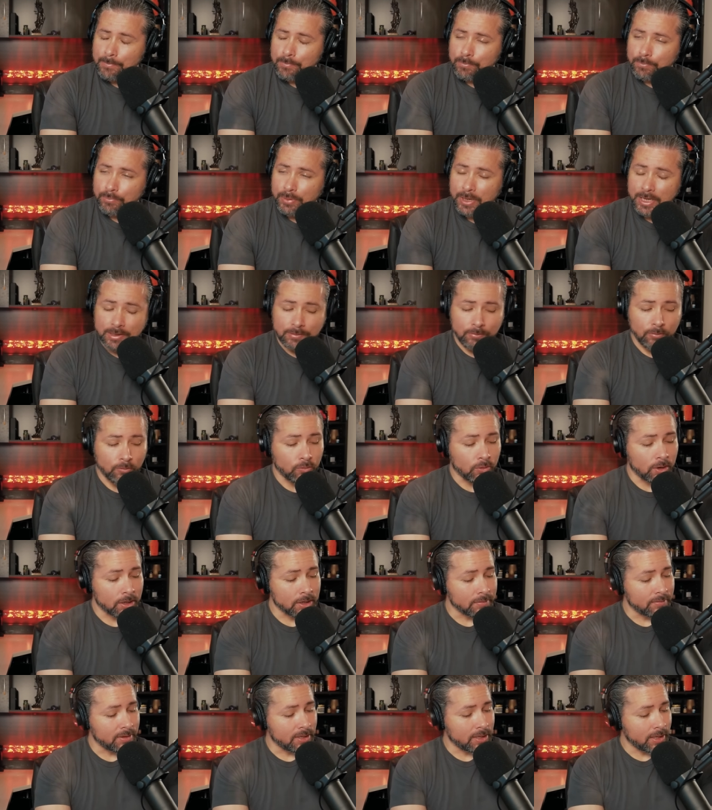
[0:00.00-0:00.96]
But
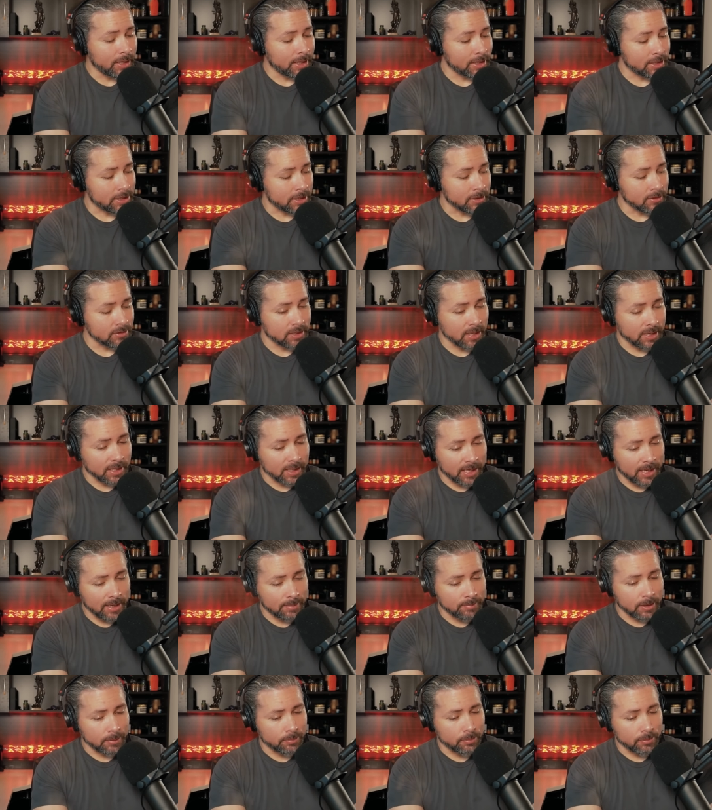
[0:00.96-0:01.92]
one of the issues that
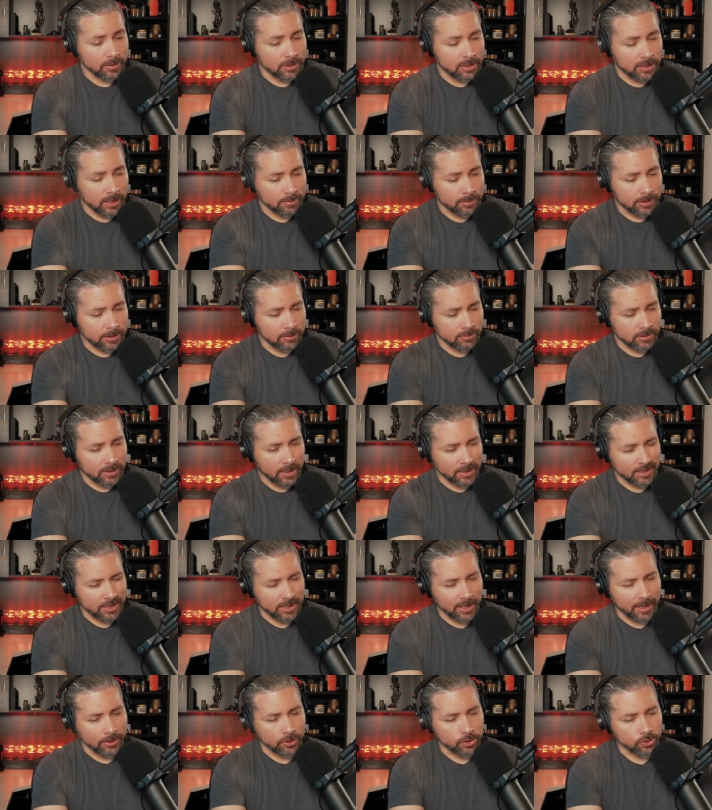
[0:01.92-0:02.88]
came up with Gypsy was like
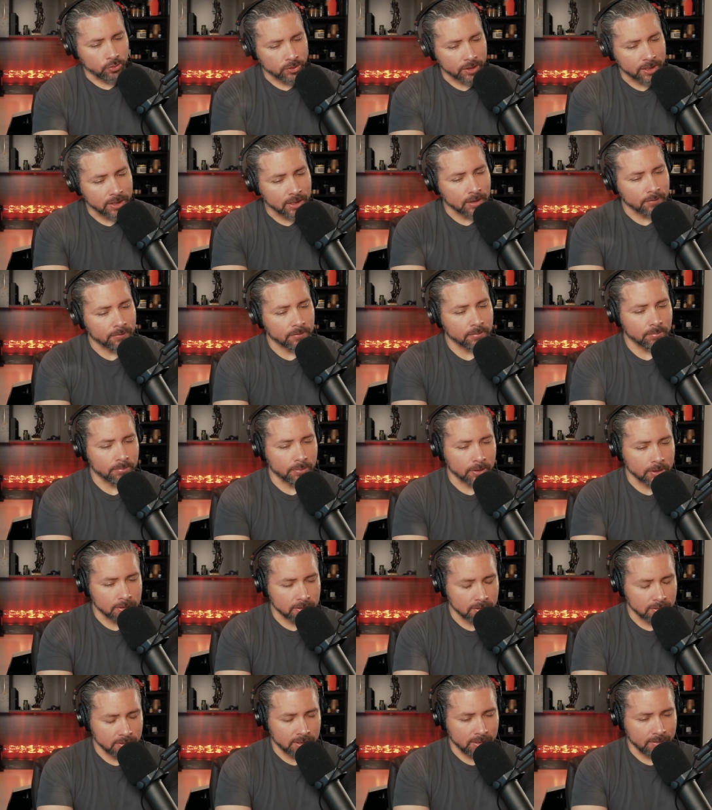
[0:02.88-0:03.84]
she had three different
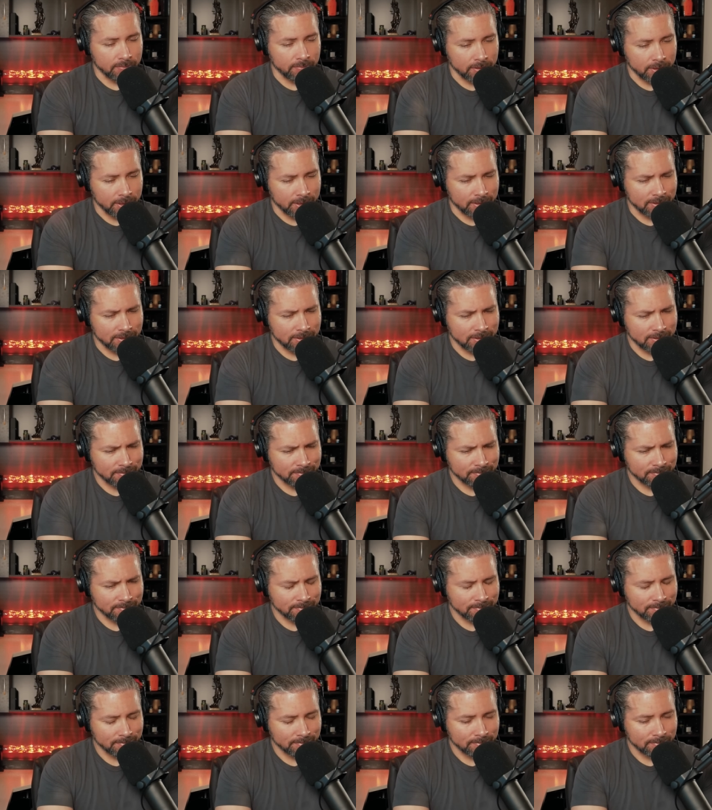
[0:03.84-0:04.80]
birth certificates.
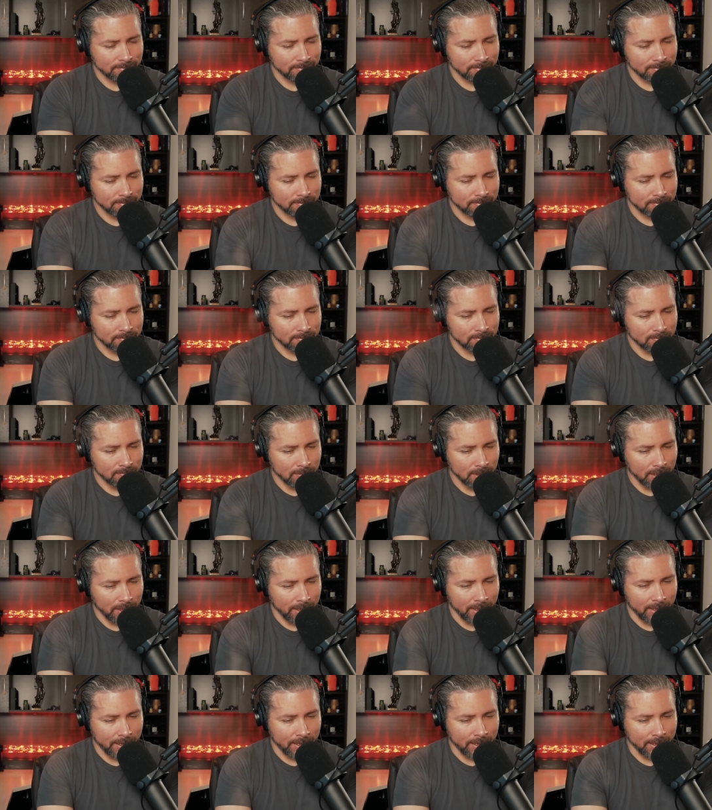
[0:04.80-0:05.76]

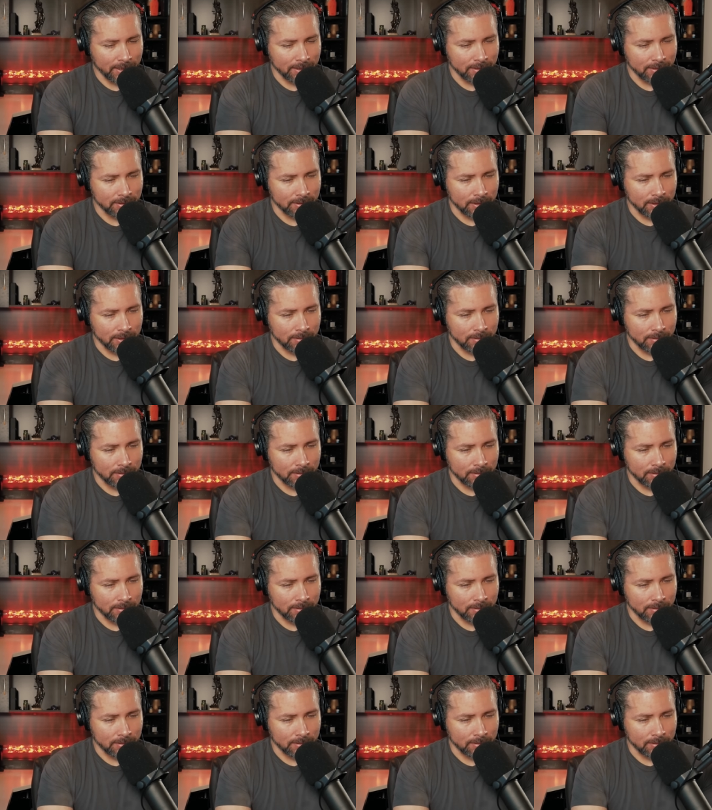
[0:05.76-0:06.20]
And